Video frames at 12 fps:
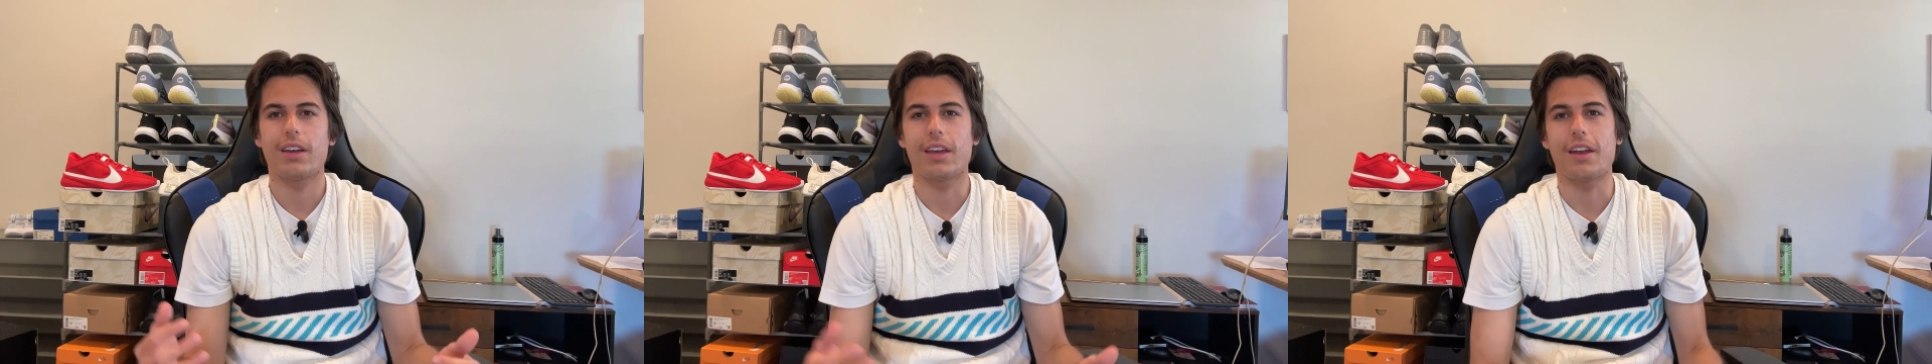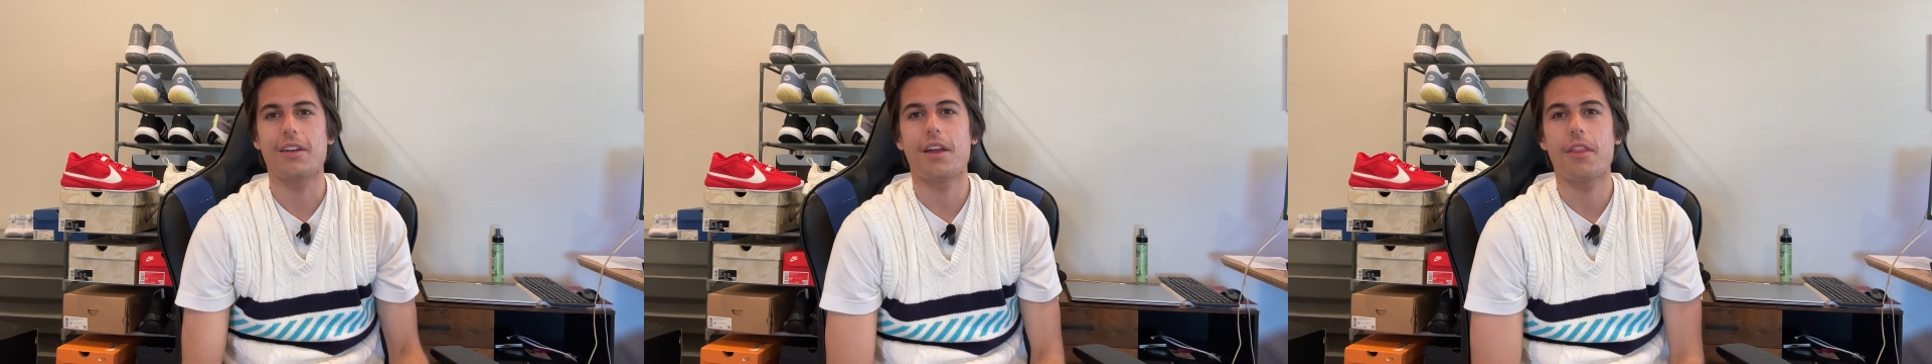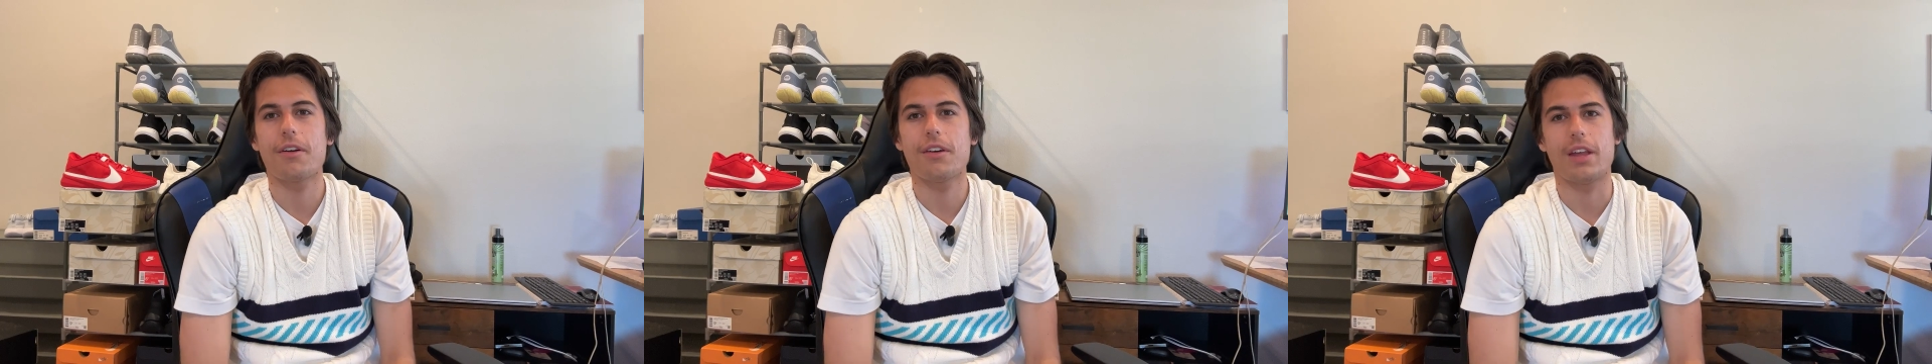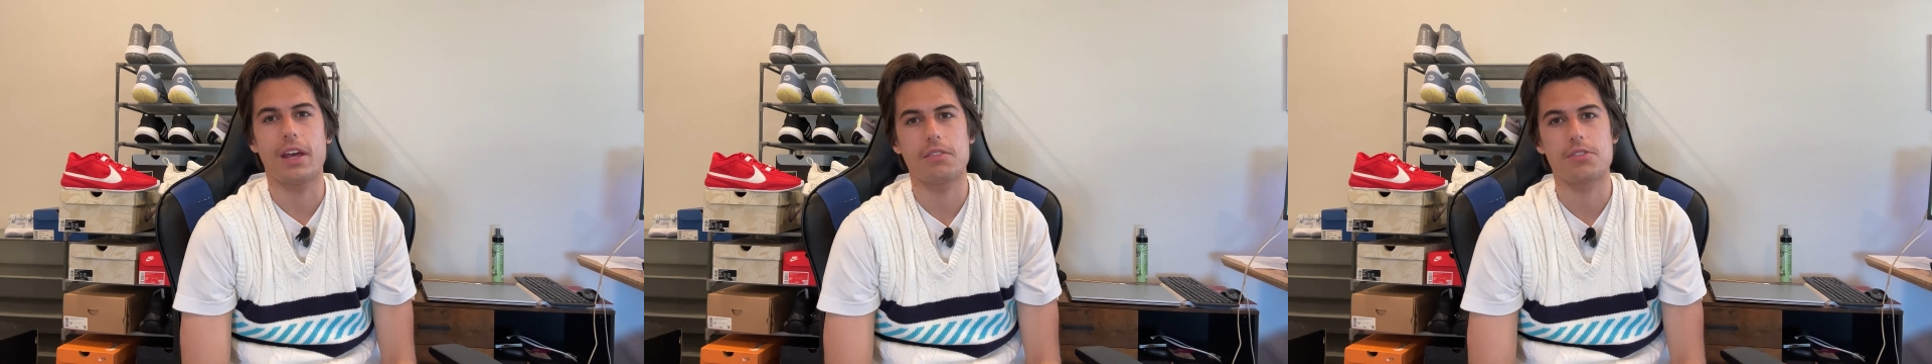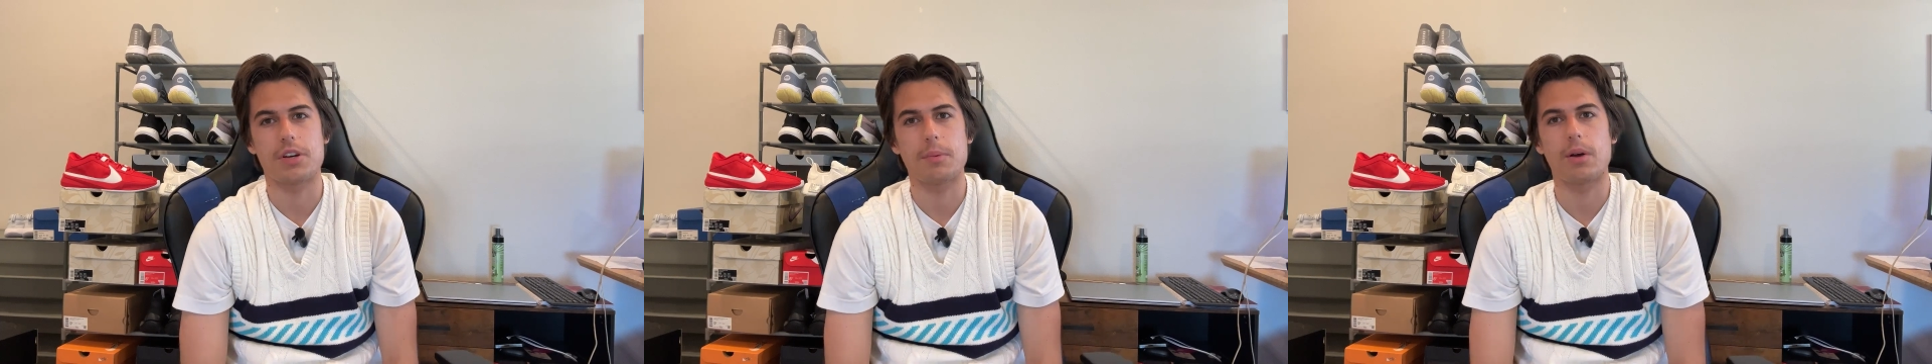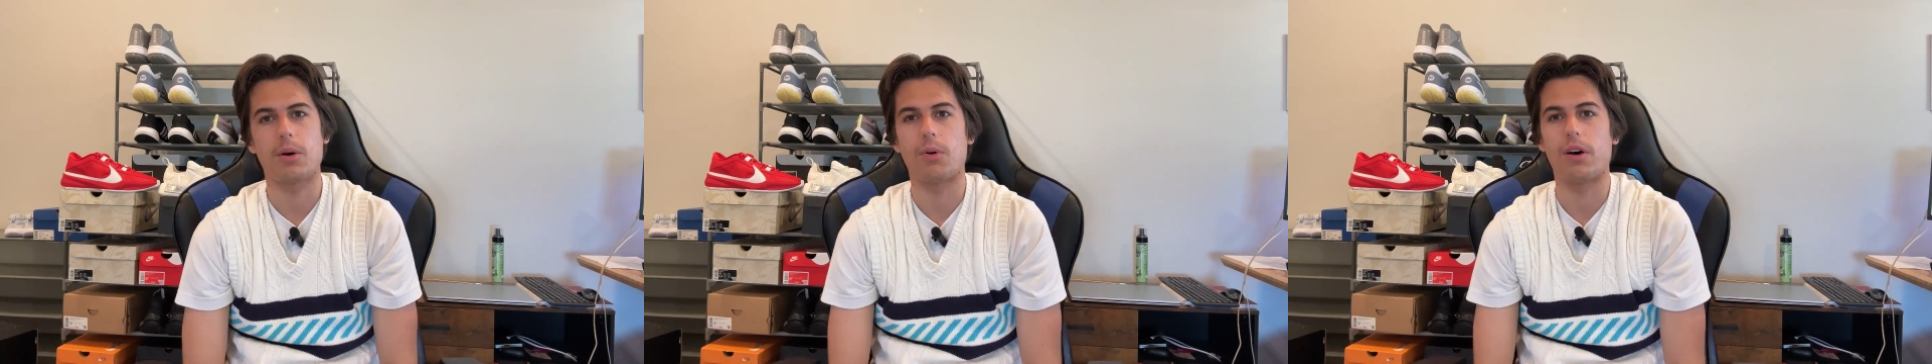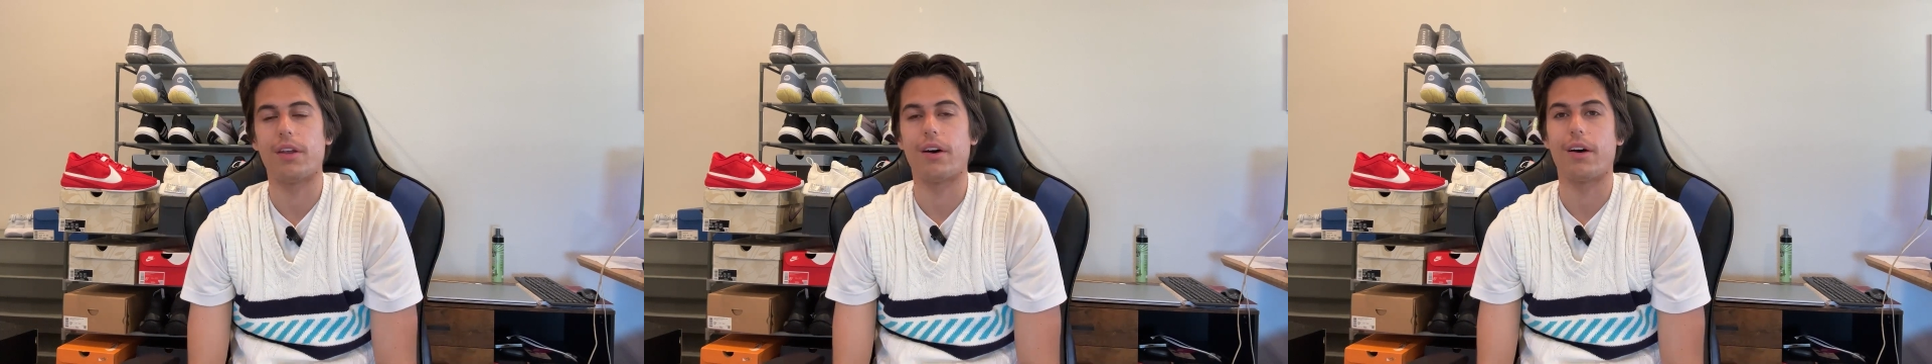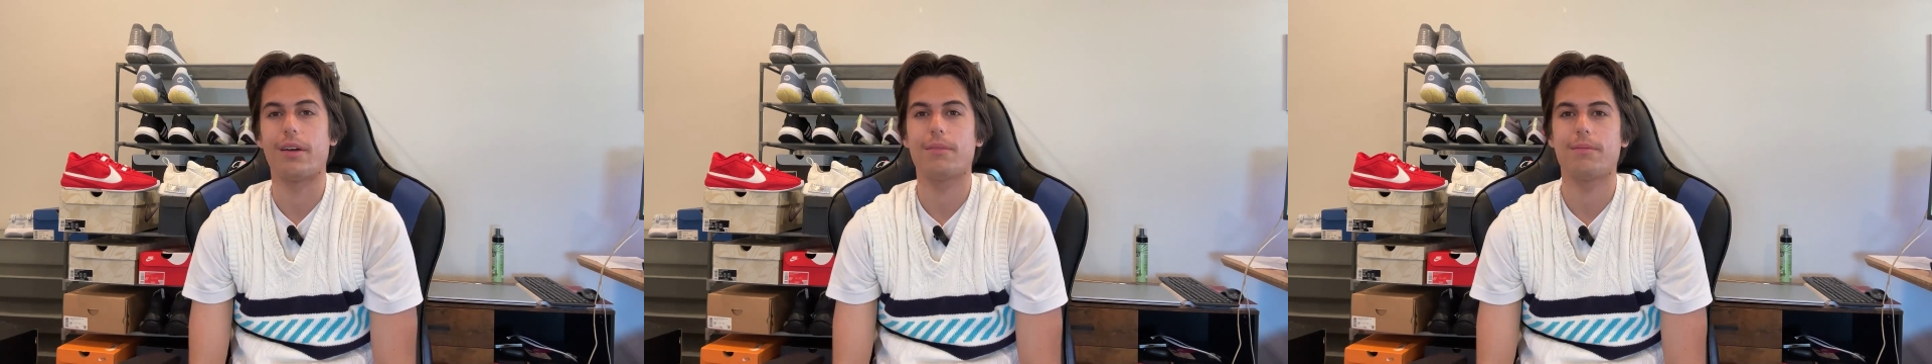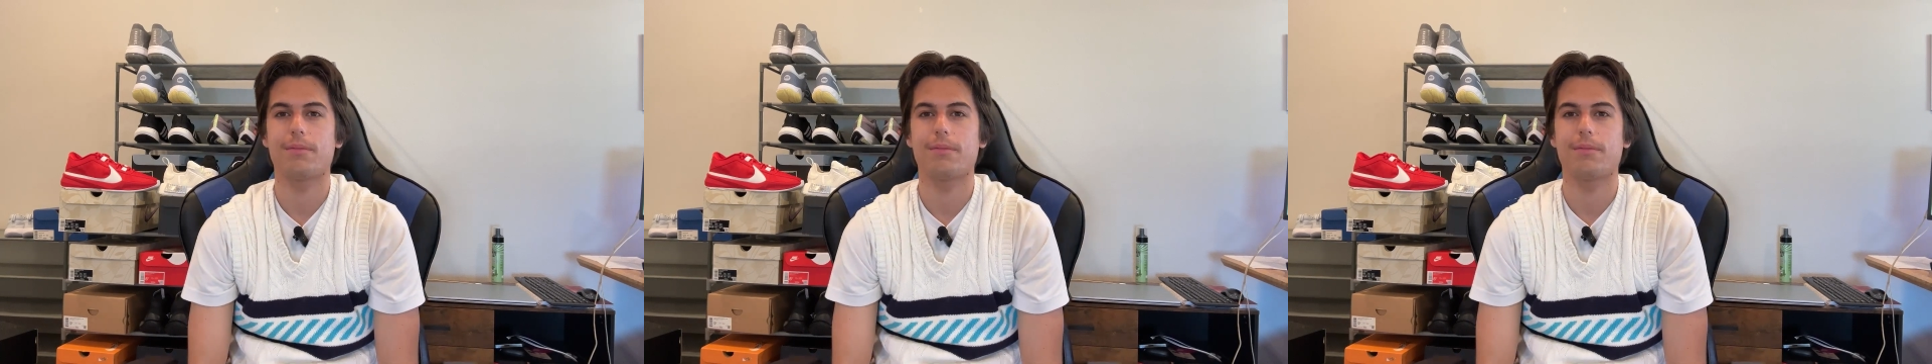Yet another day of streaming and whatnot.